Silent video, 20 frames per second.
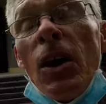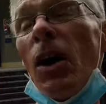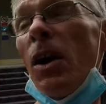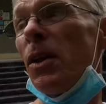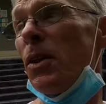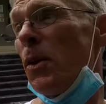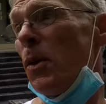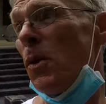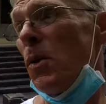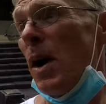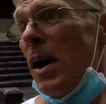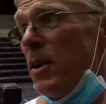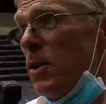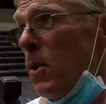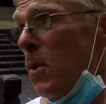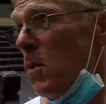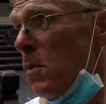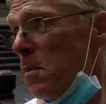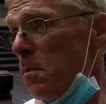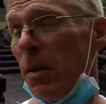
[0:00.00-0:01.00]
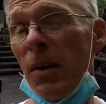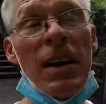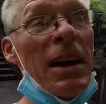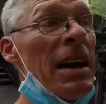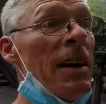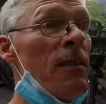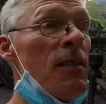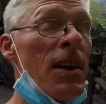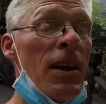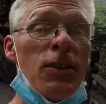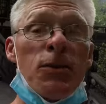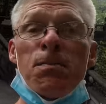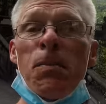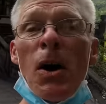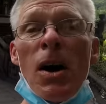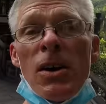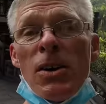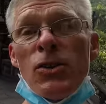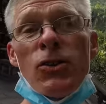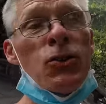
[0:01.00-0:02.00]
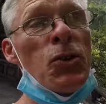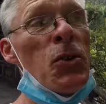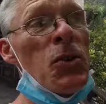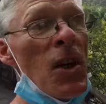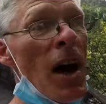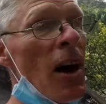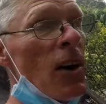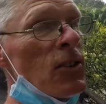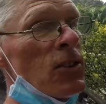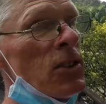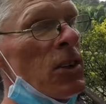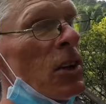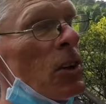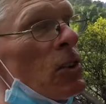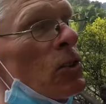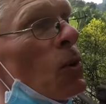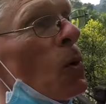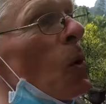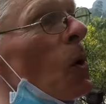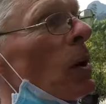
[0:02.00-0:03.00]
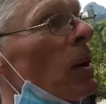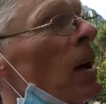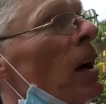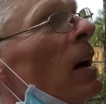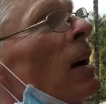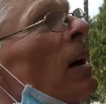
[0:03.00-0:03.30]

although I don't believe this part is 2,000 years old,